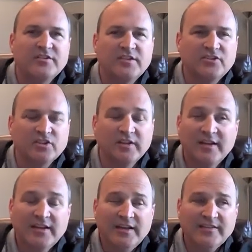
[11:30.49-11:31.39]
attention
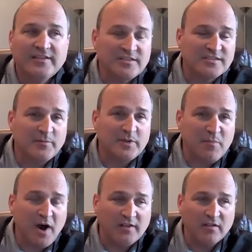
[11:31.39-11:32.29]
and they see somebody
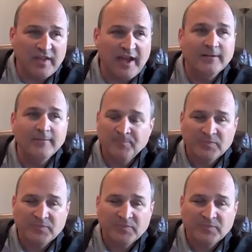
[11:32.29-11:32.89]
model that,